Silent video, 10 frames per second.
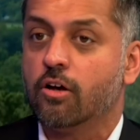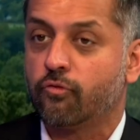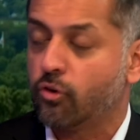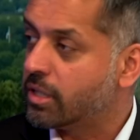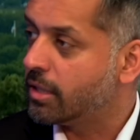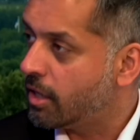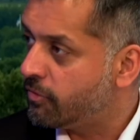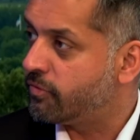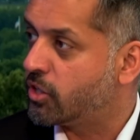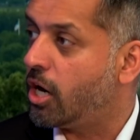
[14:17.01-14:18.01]
For the love
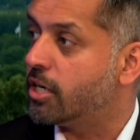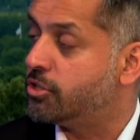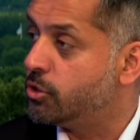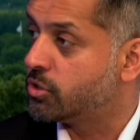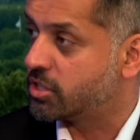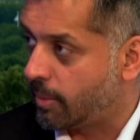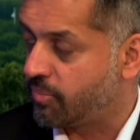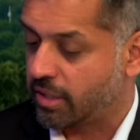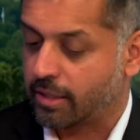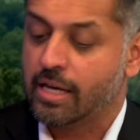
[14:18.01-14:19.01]
of God, do
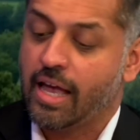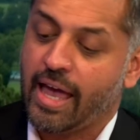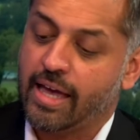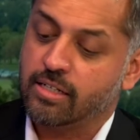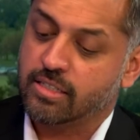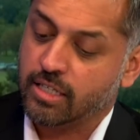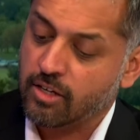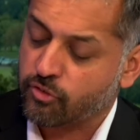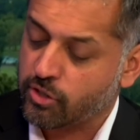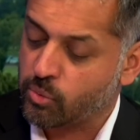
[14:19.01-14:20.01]
something. And to
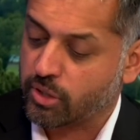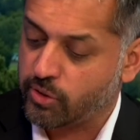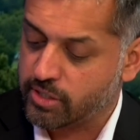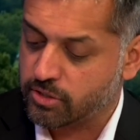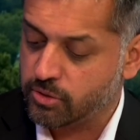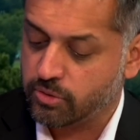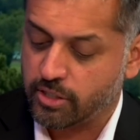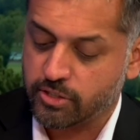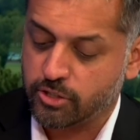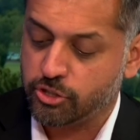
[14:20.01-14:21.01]
give credit where credit's due,
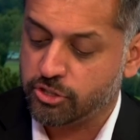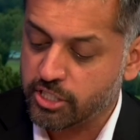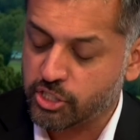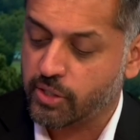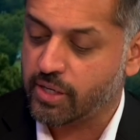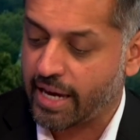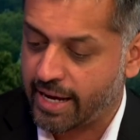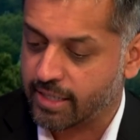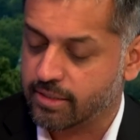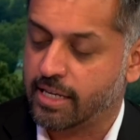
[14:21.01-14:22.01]
there is a Judiciary
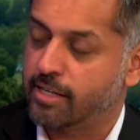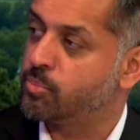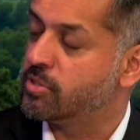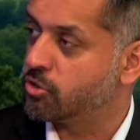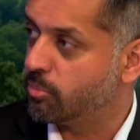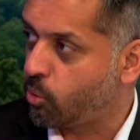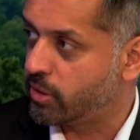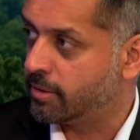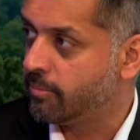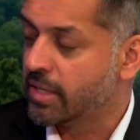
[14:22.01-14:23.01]
Act that has been
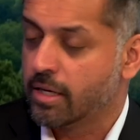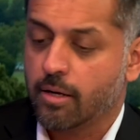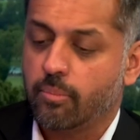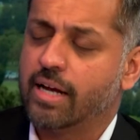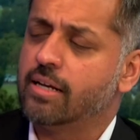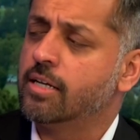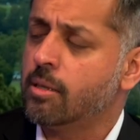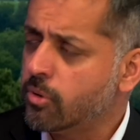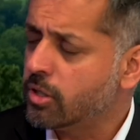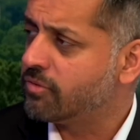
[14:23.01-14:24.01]
supported by a
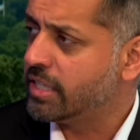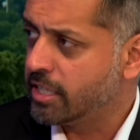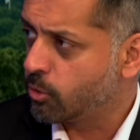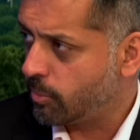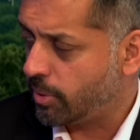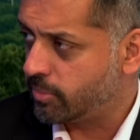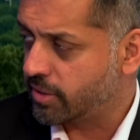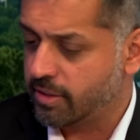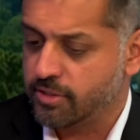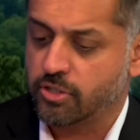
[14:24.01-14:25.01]
number of leading Republicans.